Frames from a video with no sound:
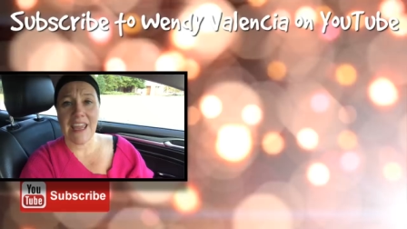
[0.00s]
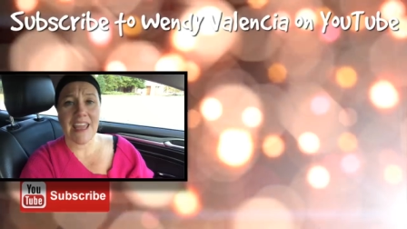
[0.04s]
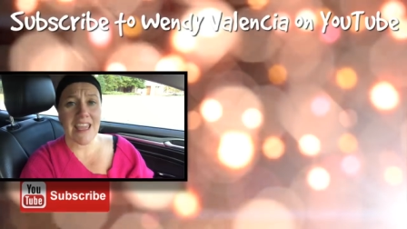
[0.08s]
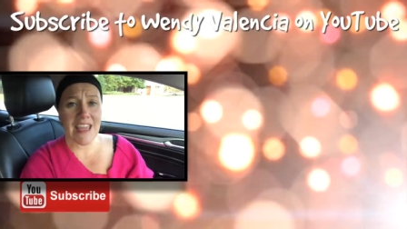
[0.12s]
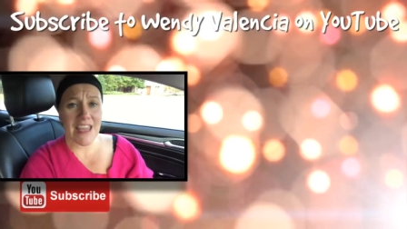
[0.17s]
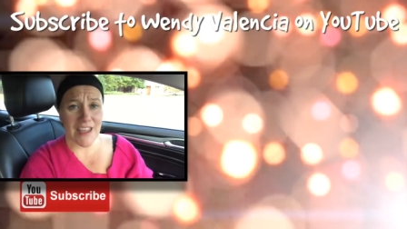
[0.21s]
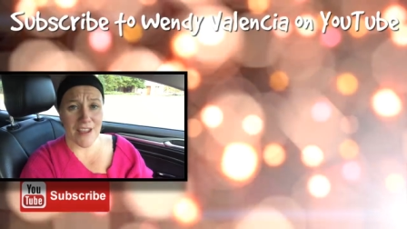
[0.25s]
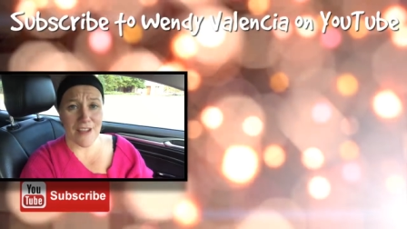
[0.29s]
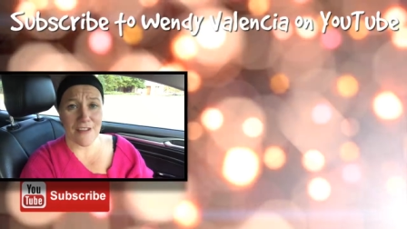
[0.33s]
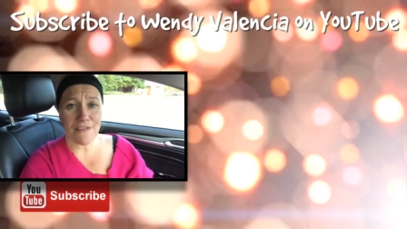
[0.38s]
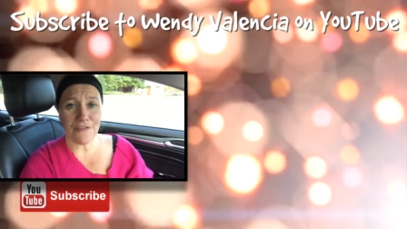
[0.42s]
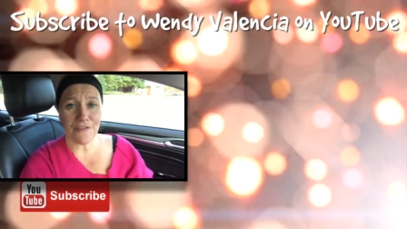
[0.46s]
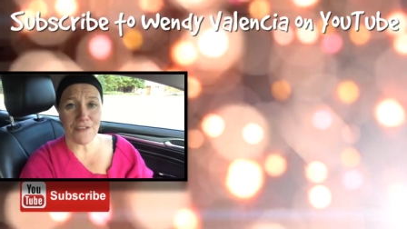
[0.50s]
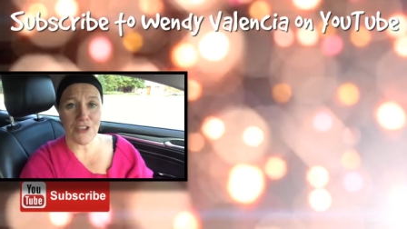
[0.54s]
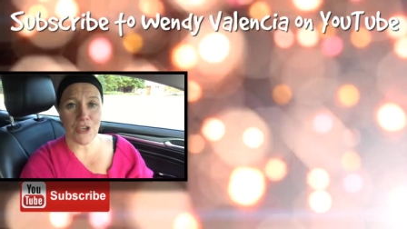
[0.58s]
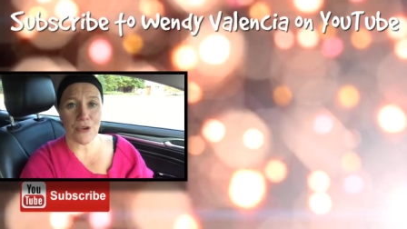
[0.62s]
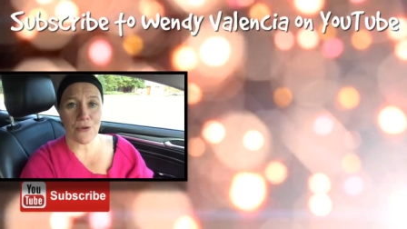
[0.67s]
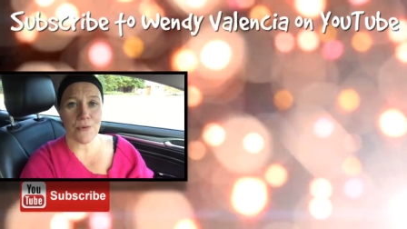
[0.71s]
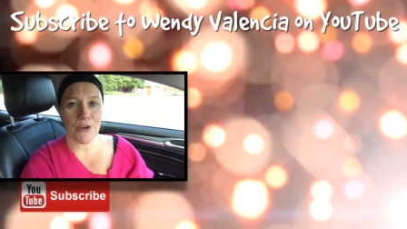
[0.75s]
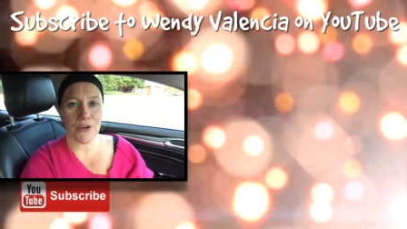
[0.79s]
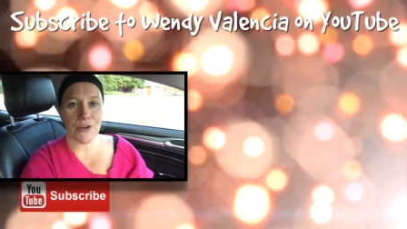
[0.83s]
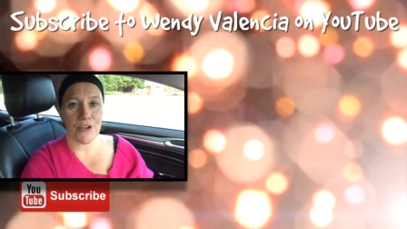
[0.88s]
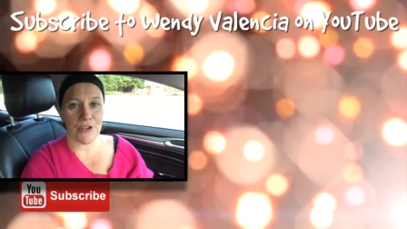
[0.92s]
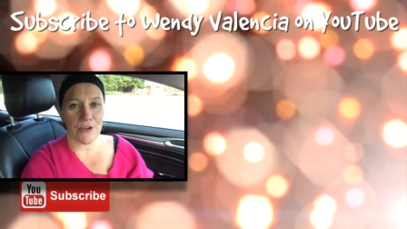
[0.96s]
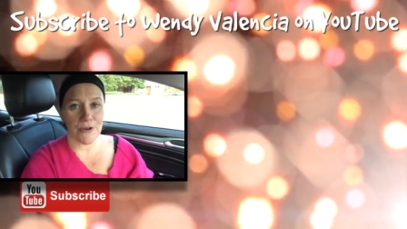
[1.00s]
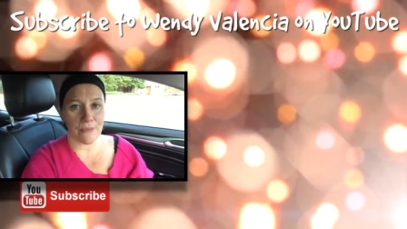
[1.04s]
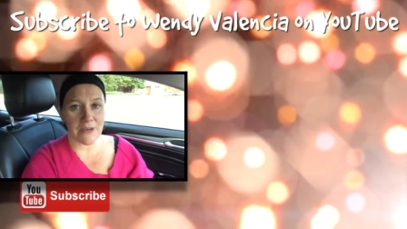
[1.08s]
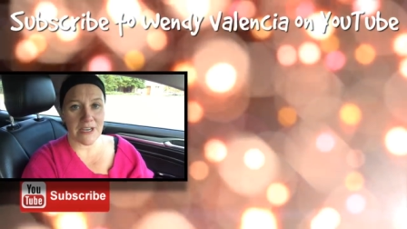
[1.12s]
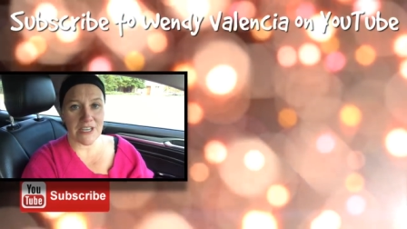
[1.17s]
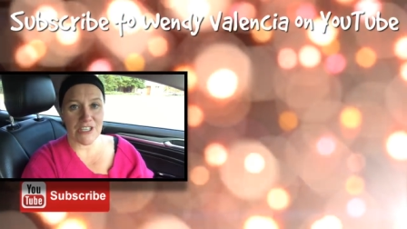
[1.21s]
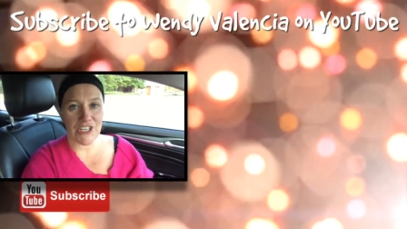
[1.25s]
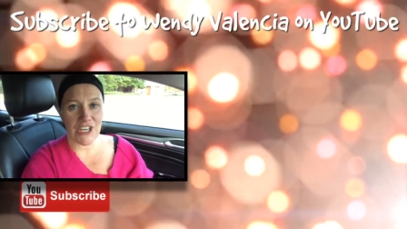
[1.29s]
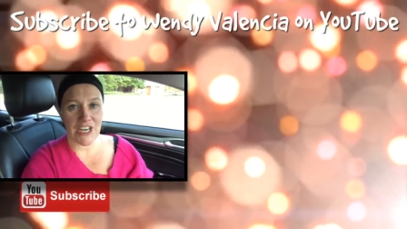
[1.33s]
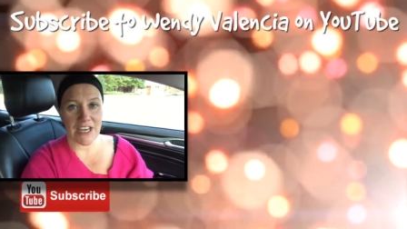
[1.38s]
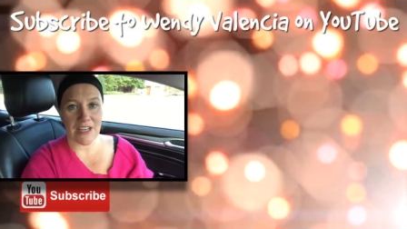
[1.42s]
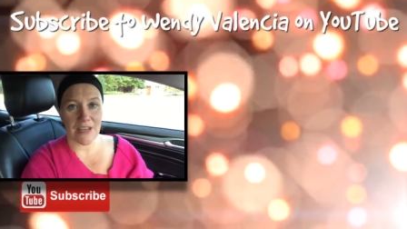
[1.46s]
if you are new to
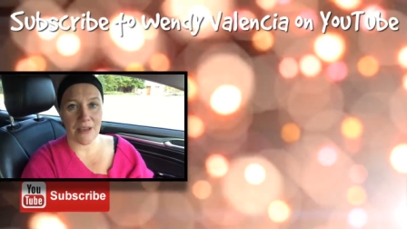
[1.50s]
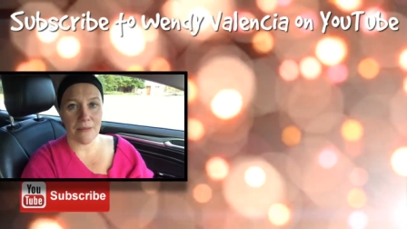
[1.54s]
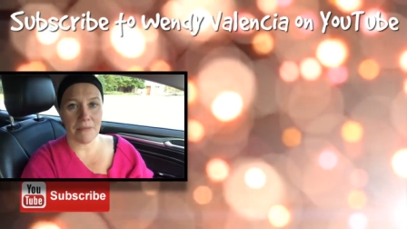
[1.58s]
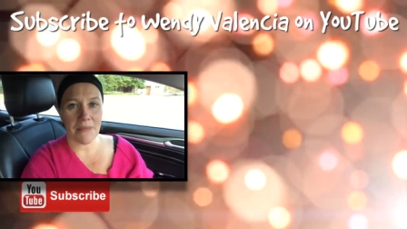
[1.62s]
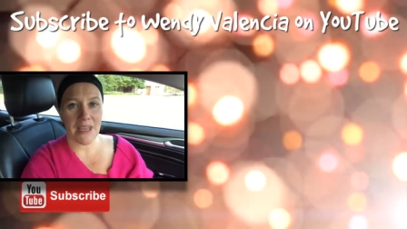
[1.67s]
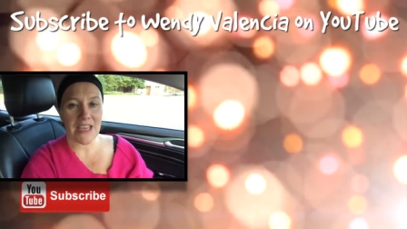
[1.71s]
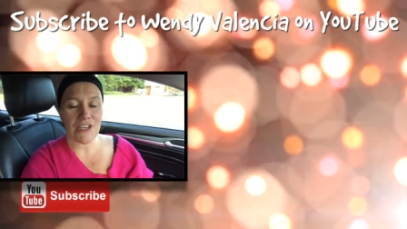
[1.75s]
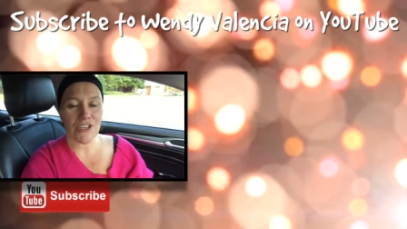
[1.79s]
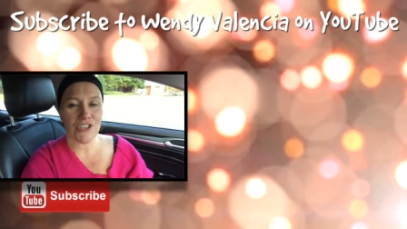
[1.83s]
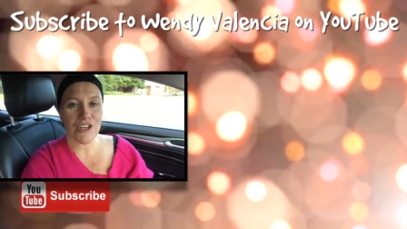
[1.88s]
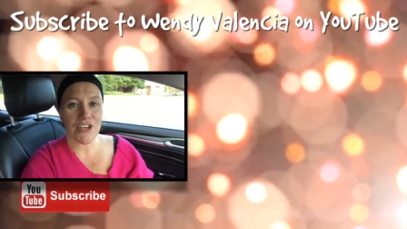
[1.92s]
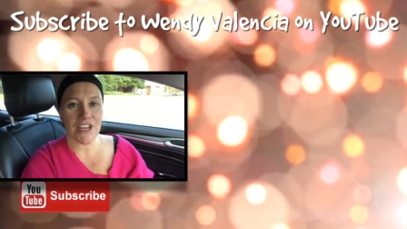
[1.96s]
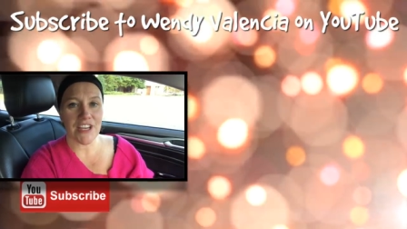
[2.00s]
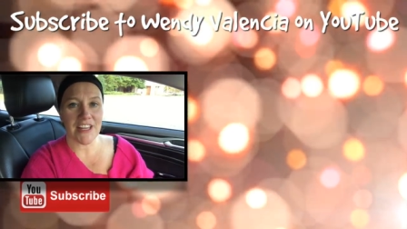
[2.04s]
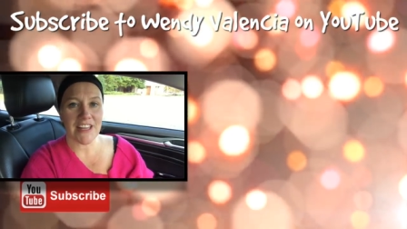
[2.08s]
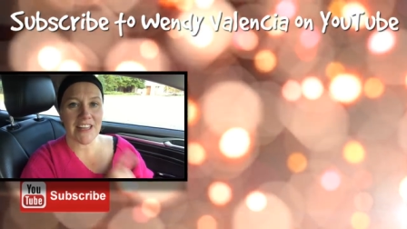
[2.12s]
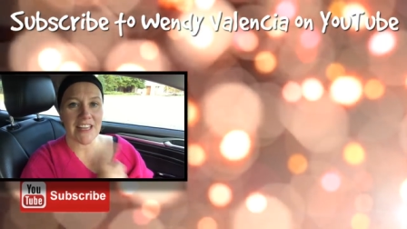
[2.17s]
my channel, make sure you